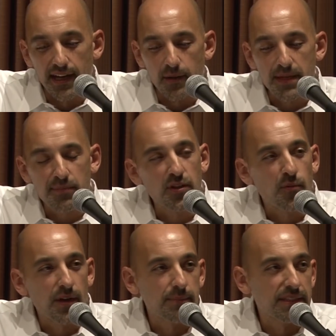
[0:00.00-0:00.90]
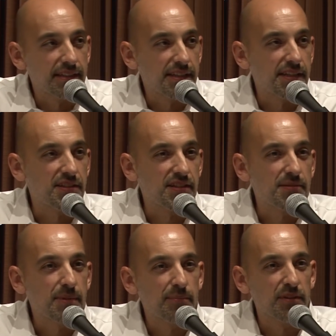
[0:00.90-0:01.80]
people don't want to be litigious.
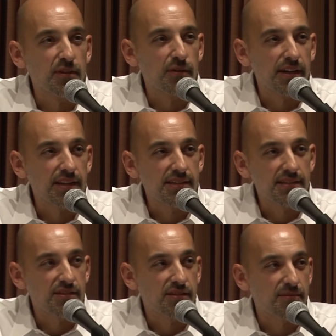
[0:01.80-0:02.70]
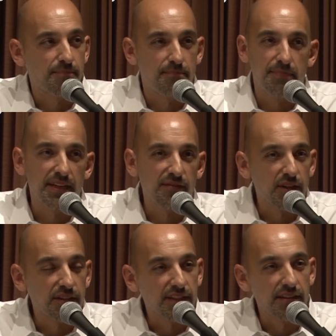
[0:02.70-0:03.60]
People don't want to be
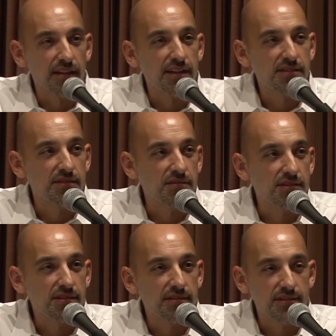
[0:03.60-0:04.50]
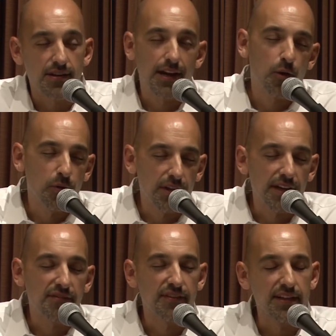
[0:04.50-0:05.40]
involved in lawsuits. It's not a whole
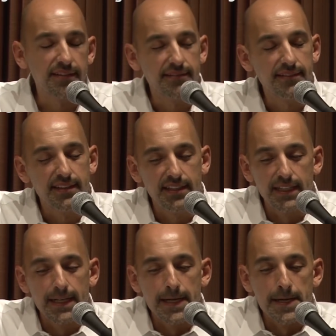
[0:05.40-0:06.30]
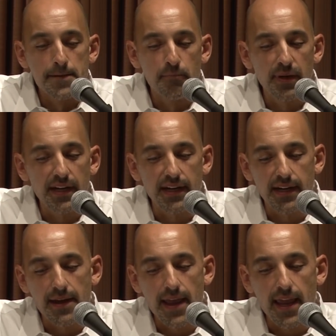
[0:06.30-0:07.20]
lot of fun.
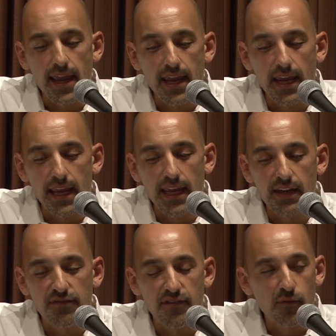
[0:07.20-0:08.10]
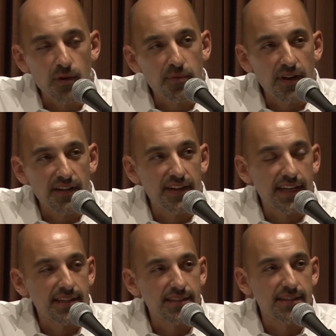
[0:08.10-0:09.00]
But if a for-profit
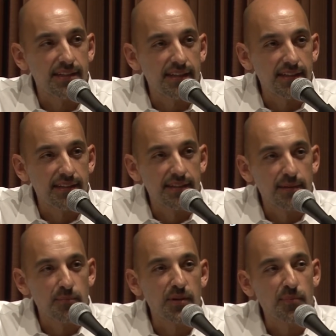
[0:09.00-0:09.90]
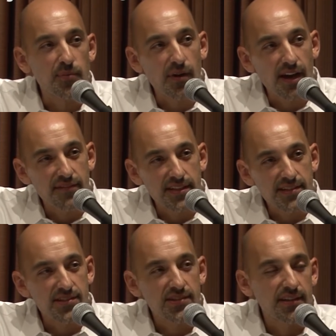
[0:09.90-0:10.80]
entity put
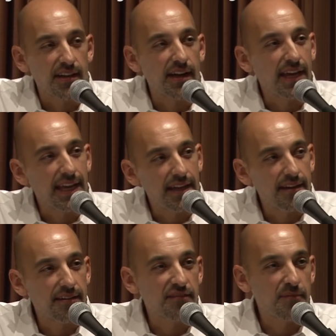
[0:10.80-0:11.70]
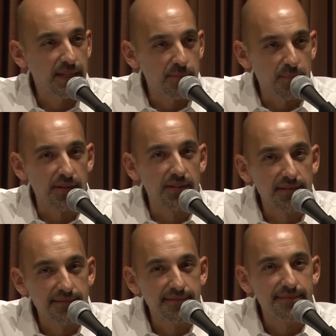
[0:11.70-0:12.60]
profits ahead of
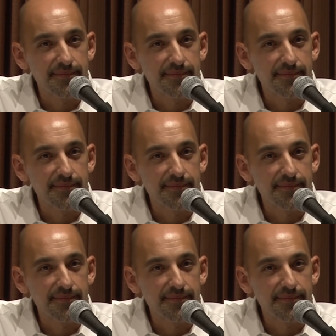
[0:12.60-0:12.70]
people,